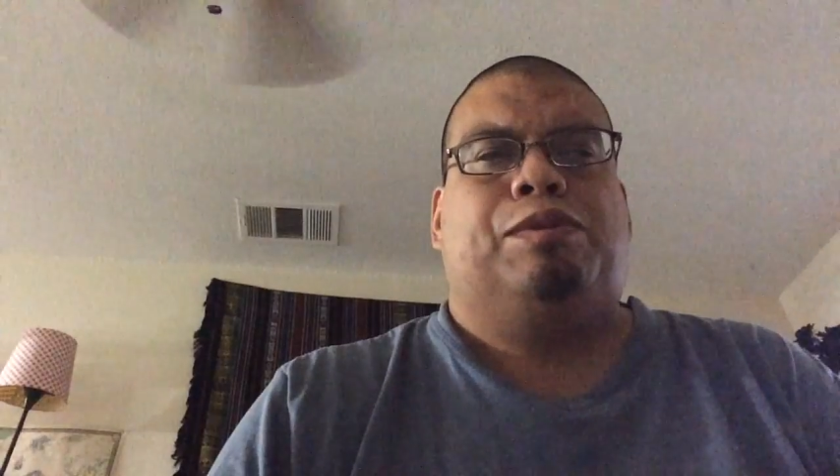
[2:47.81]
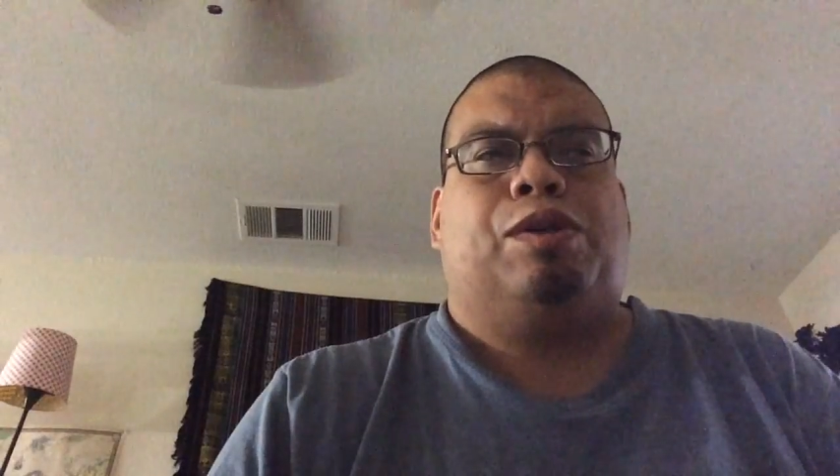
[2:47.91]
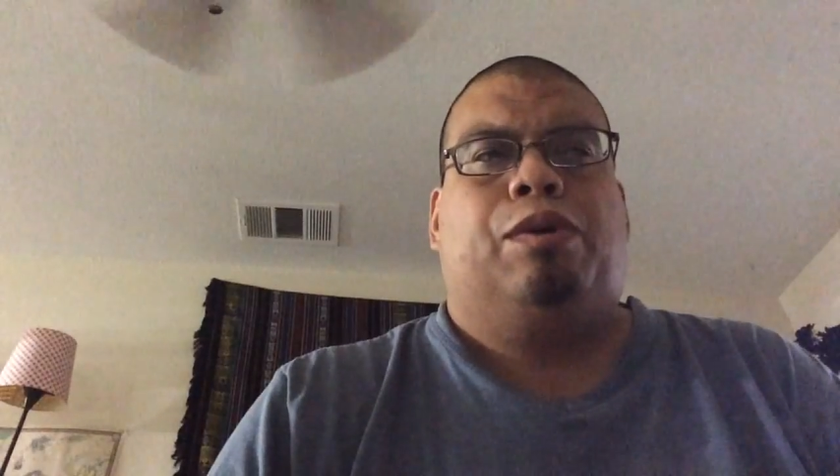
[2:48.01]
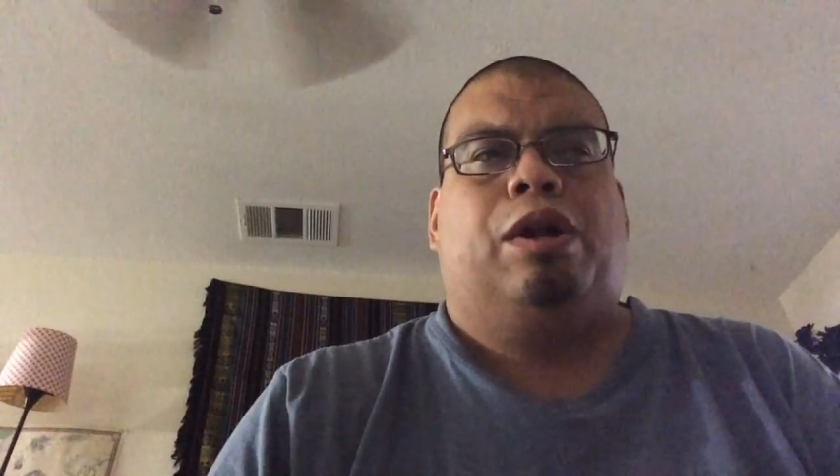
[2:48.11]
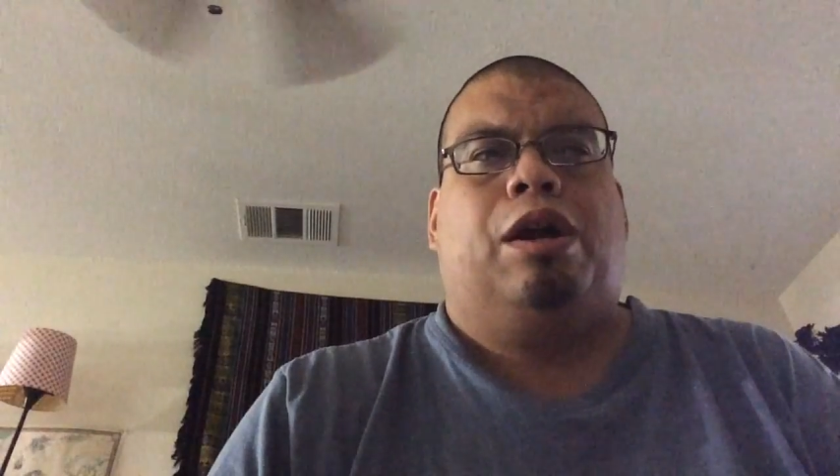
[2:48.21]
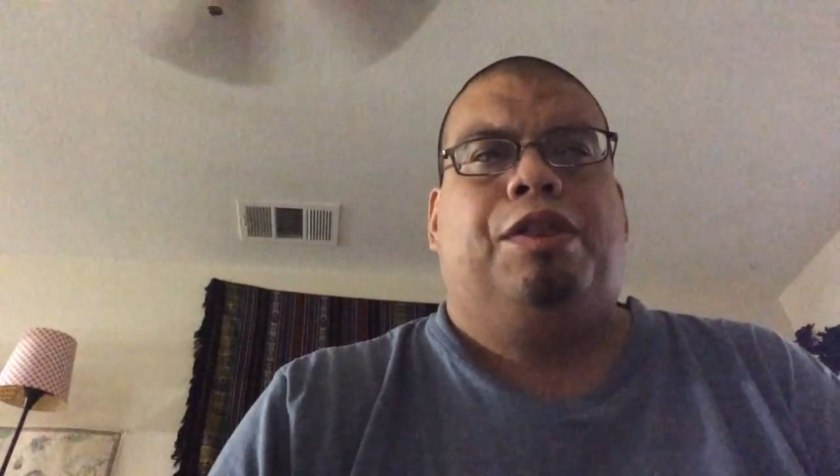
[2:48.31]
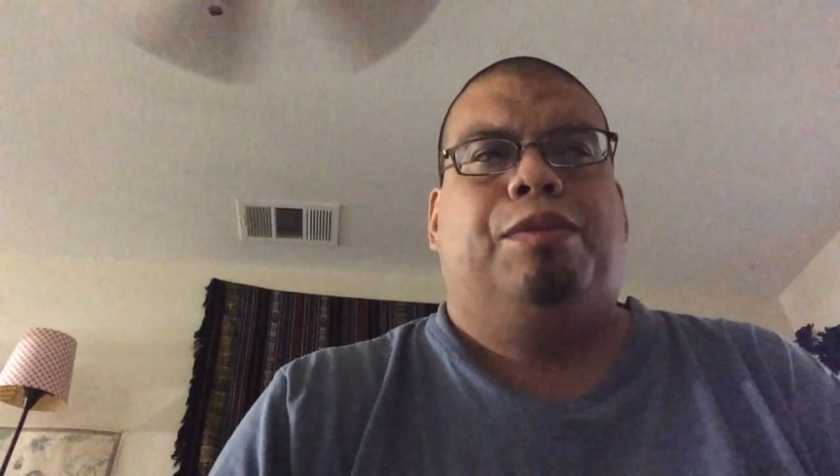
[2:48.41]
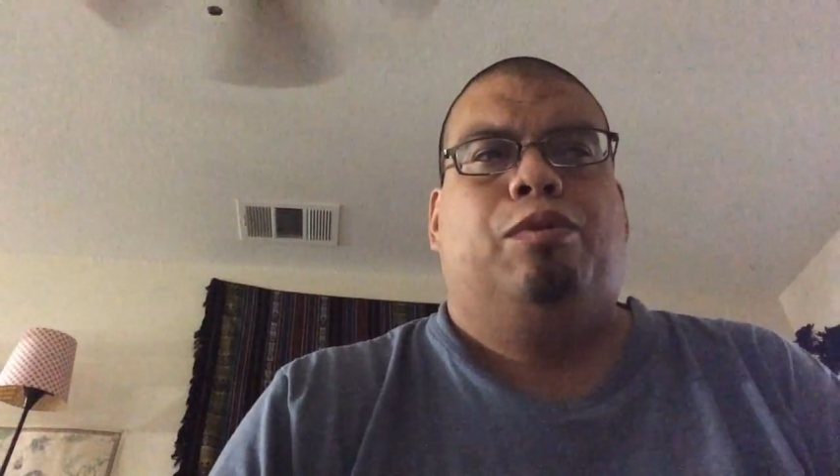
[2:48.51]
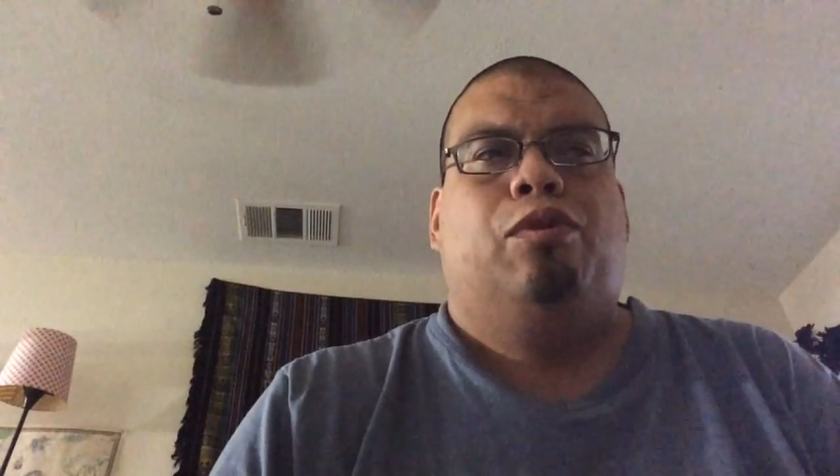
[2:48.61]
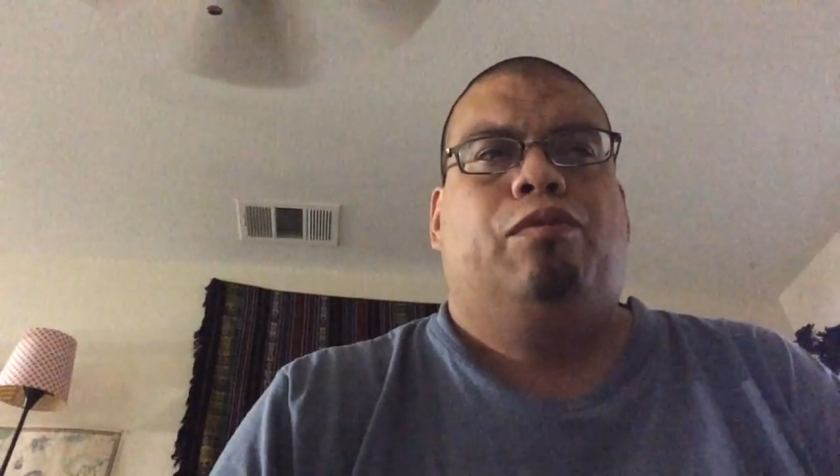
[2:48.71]
that was going on in
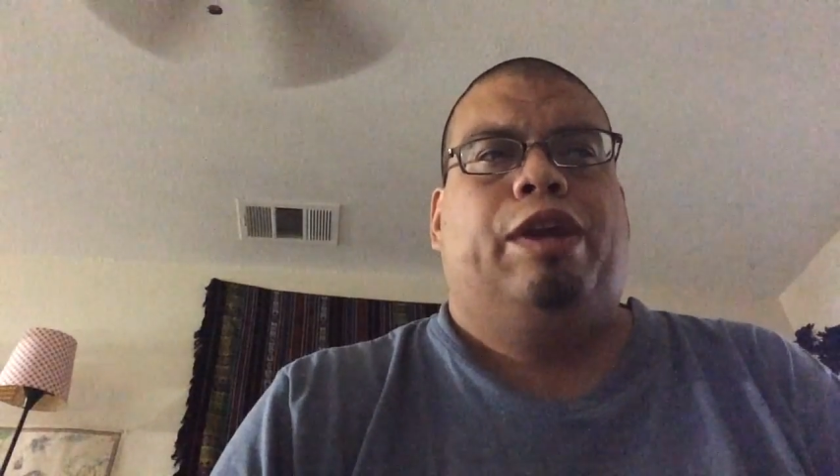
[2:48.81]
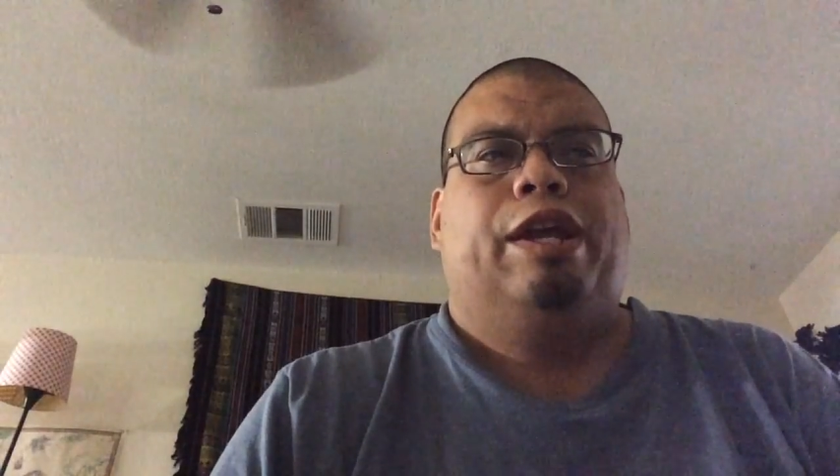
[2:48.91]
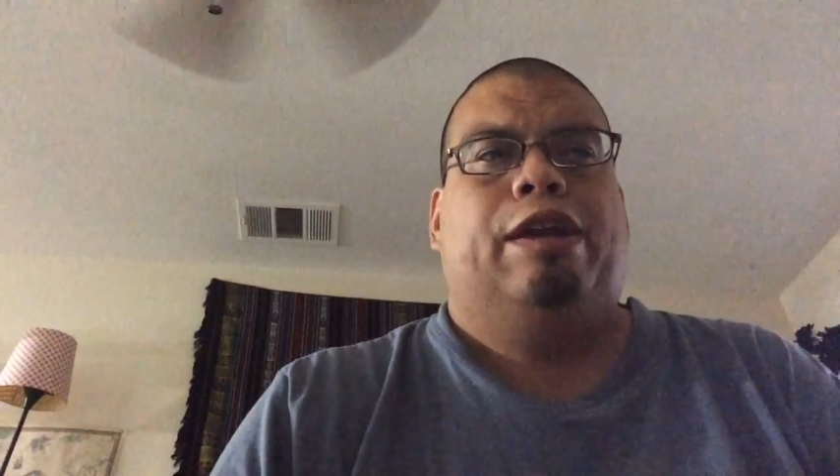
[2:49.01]
the movie,